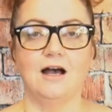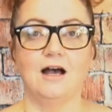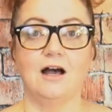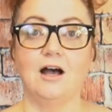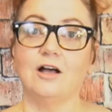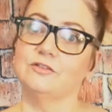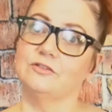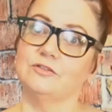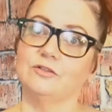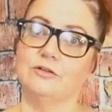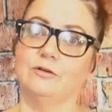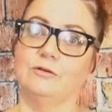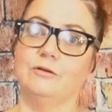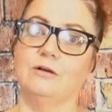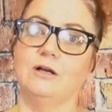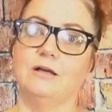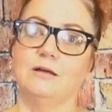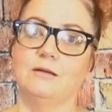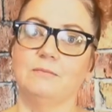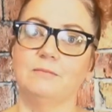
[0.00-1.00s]
Also,
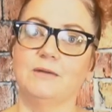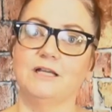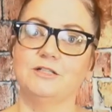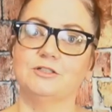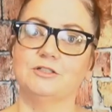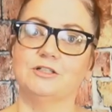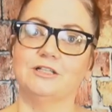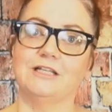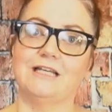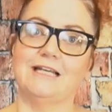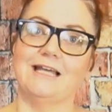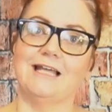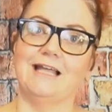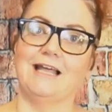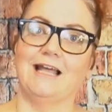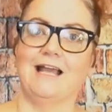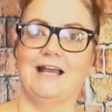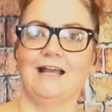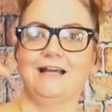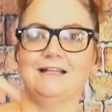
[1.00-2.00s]
make sure you
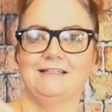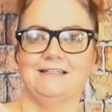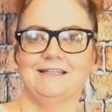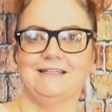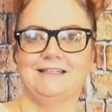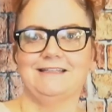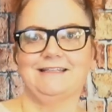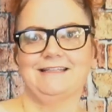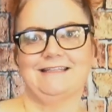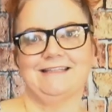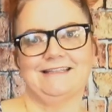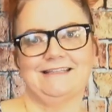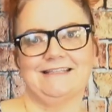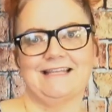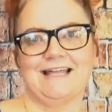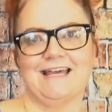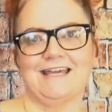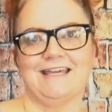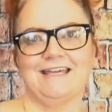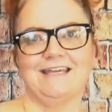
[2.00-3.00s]
click
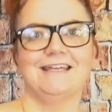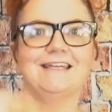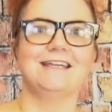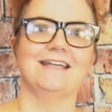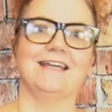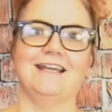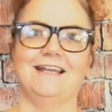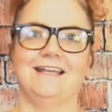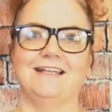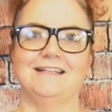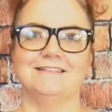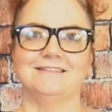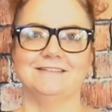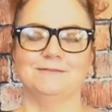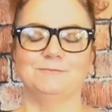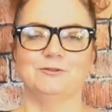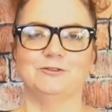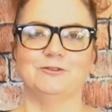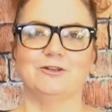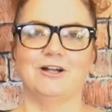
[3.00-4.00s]
like and
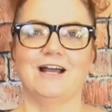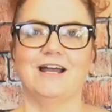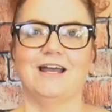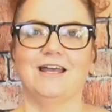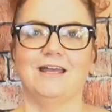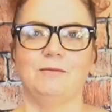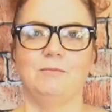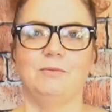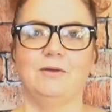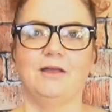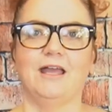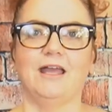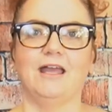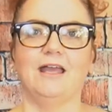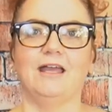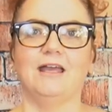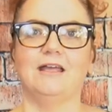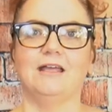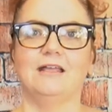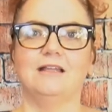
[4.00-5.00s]
subscribe,
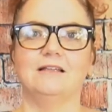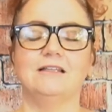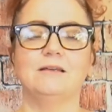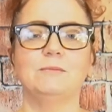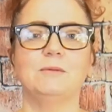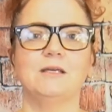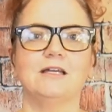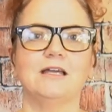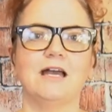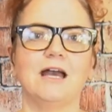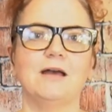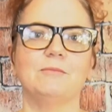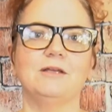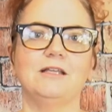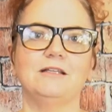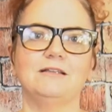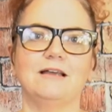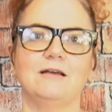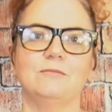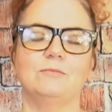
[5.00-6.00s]
and leave me a
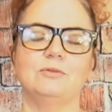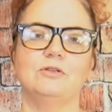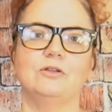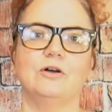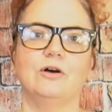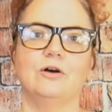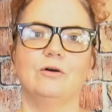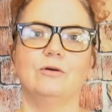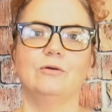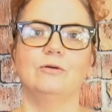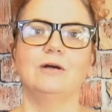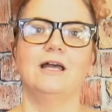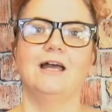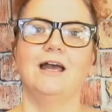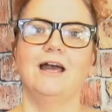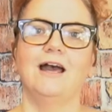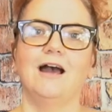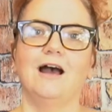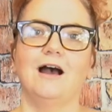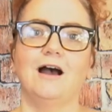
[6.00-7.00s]
comment down below
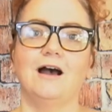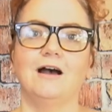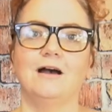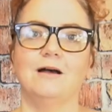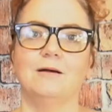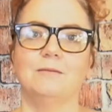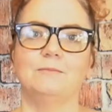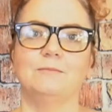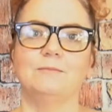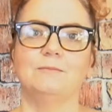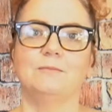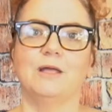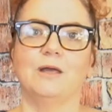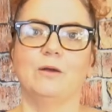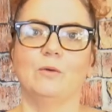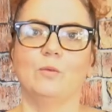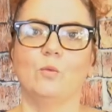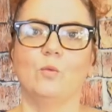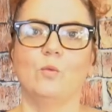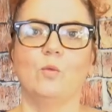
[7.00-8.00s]

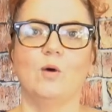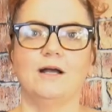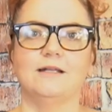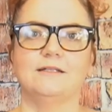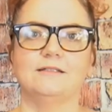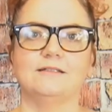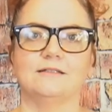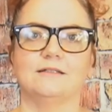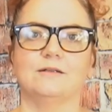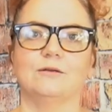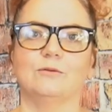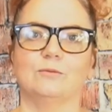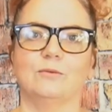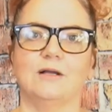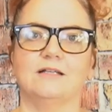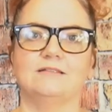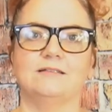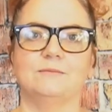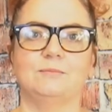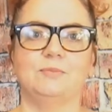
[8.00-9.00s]
what
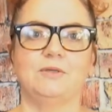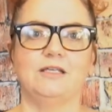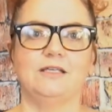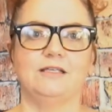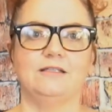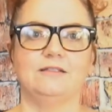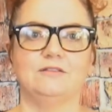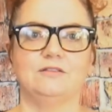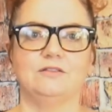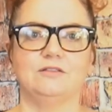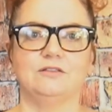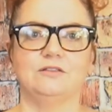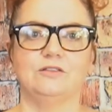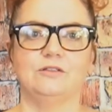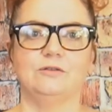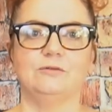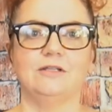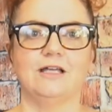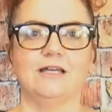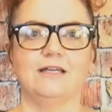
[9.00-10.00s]
recipes
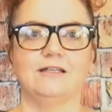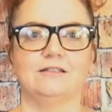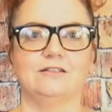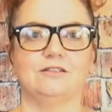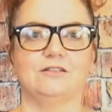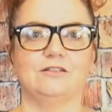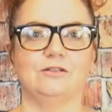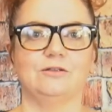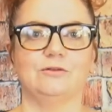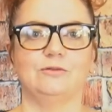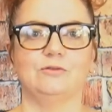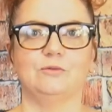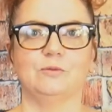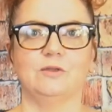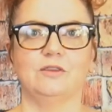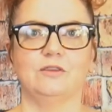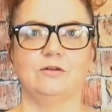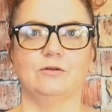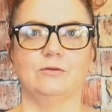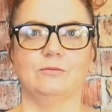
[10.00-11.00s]
you like to use
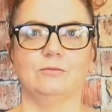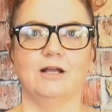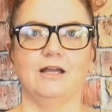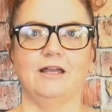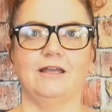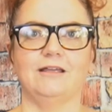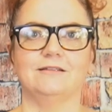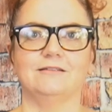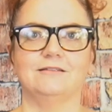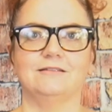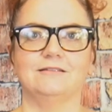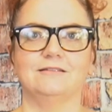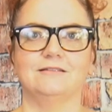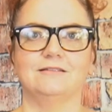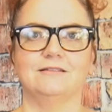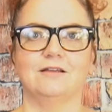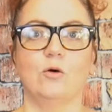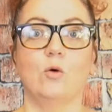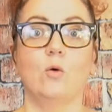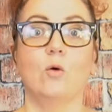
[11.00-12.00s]
with your
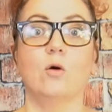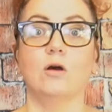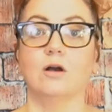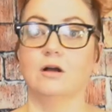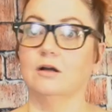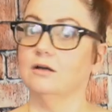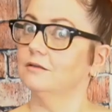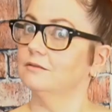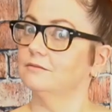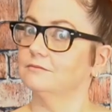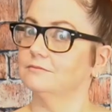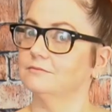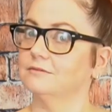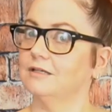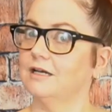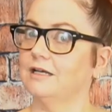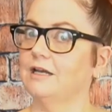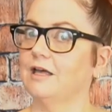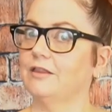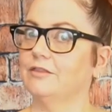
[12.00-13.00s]
rice. Or
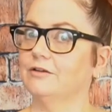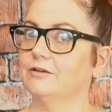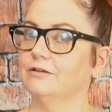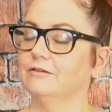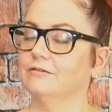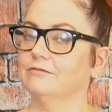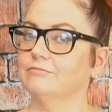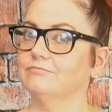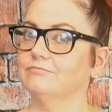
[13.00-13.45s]
another